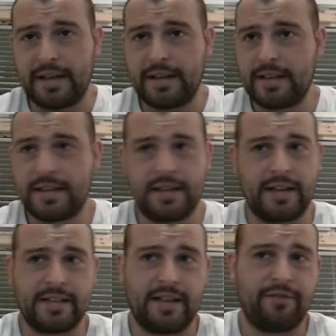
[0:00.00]
Like again, it's
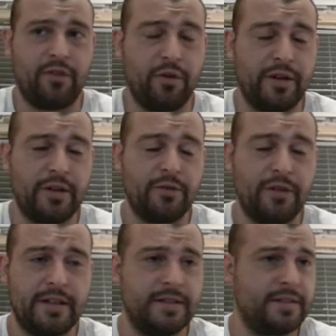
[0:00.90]
like 40
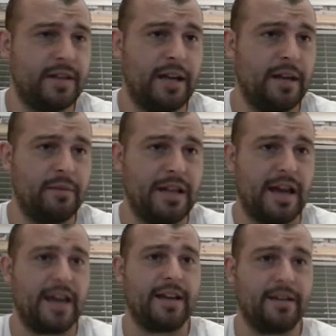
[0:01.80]
degrees. I am
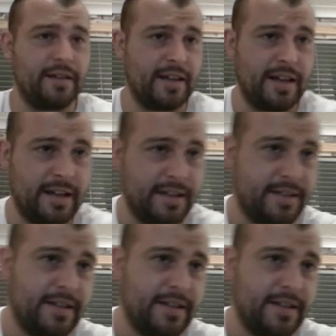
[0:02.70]
dying in heat.